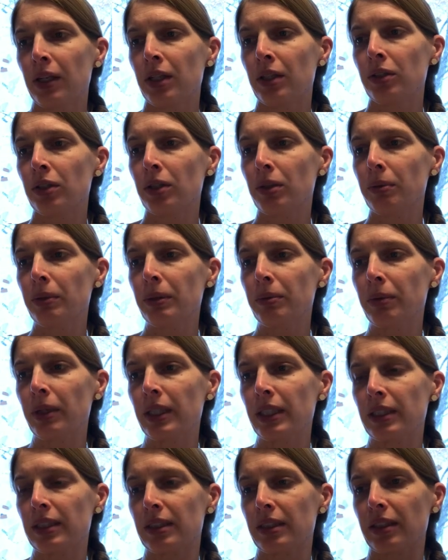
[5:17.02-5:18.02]
No one
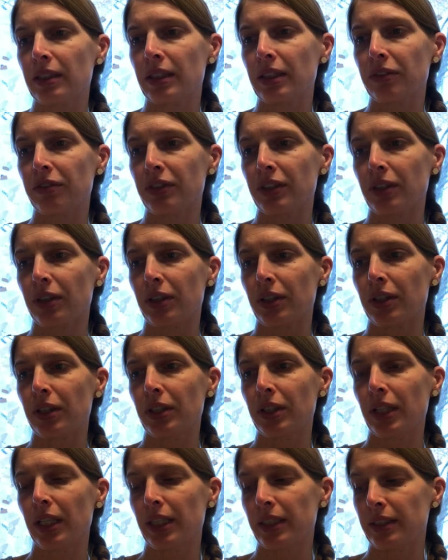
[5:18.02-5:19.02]
wanted to live in
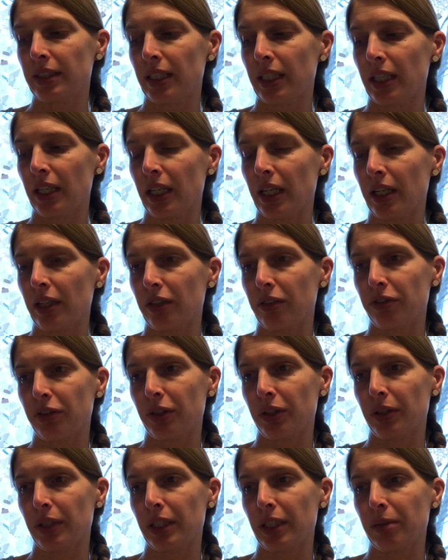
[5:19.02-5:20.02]
her and take care of
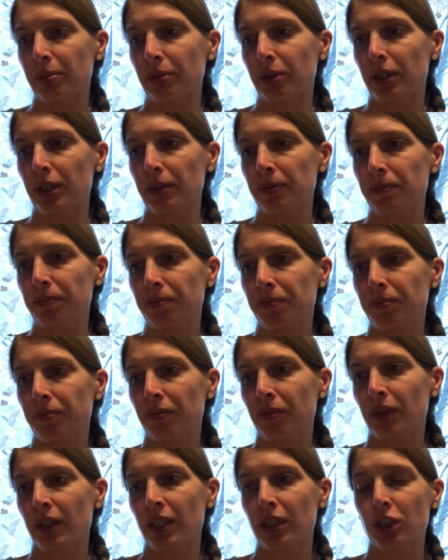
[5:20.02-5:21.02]
her anymore.
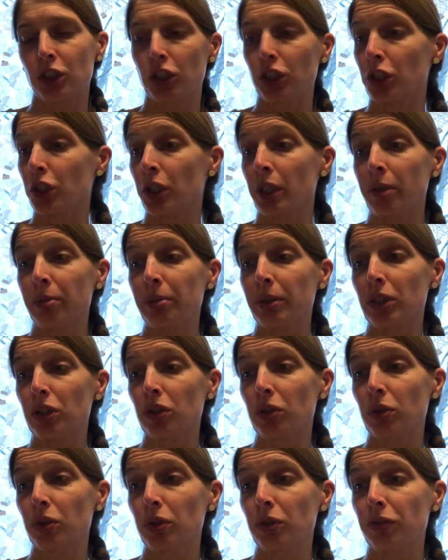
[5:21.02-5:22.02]
She couldn't be
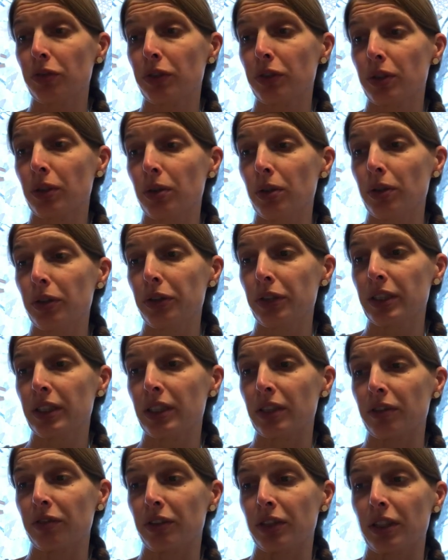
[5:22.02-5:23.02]
sold for gold or
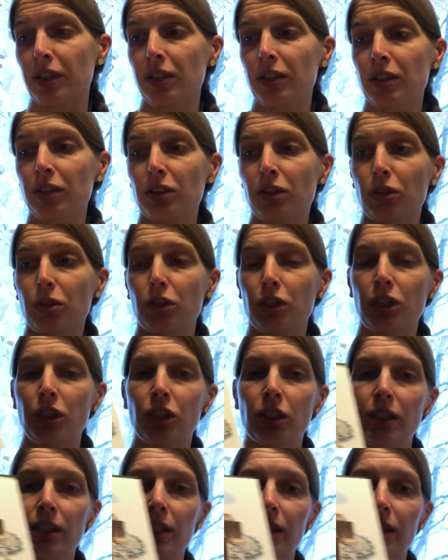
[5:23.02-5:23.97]
silver, so she just